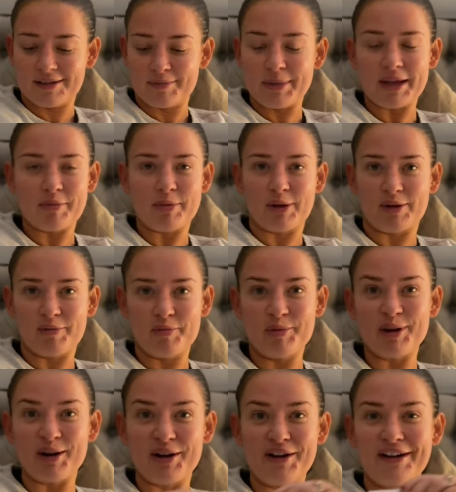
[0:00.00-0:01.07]
people,
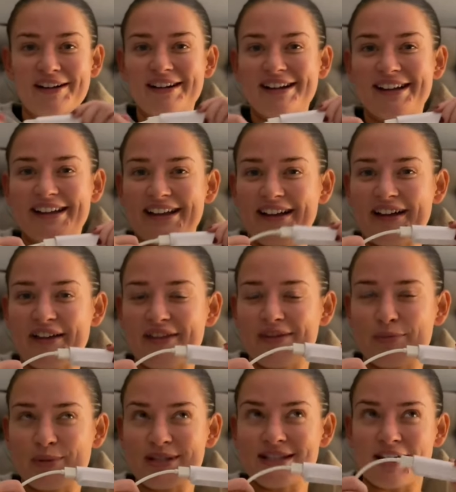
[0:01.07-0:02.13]
but
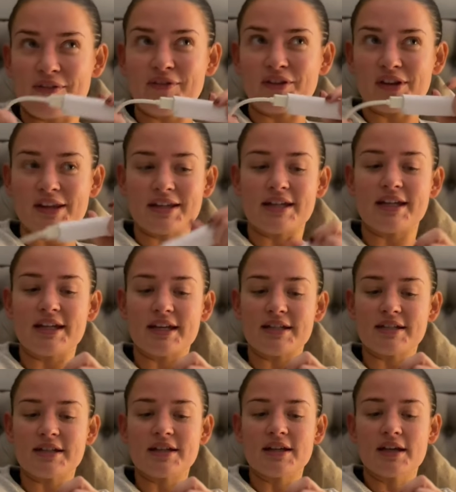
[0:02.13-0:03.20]
we definitely
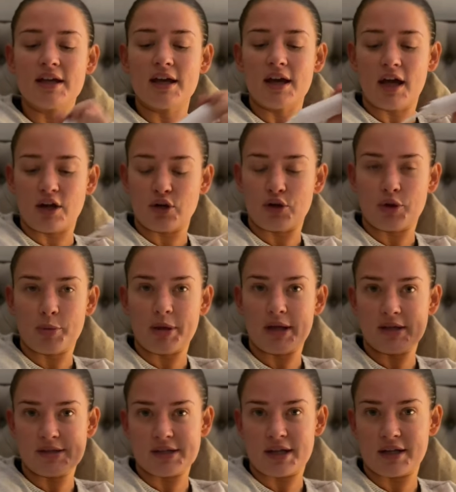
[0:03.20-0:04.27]
need another
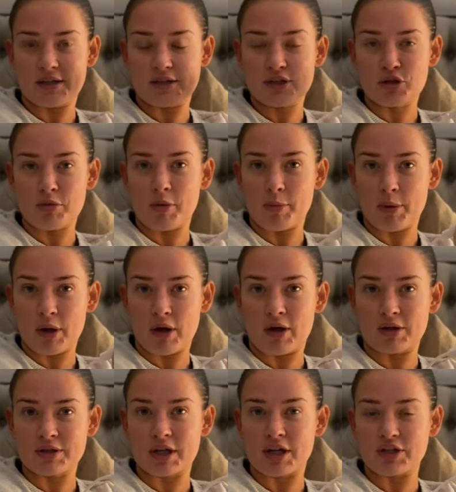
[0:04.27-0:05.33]
person to come on
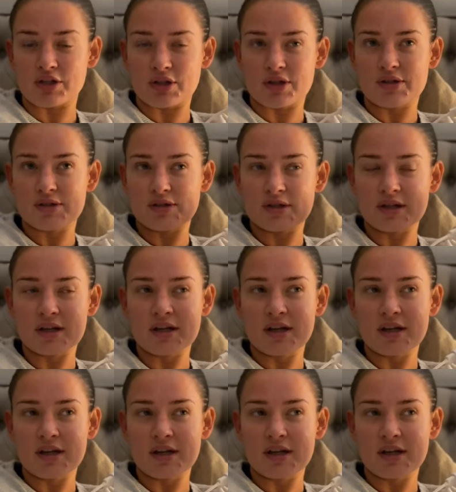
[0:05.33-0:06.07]
board and just,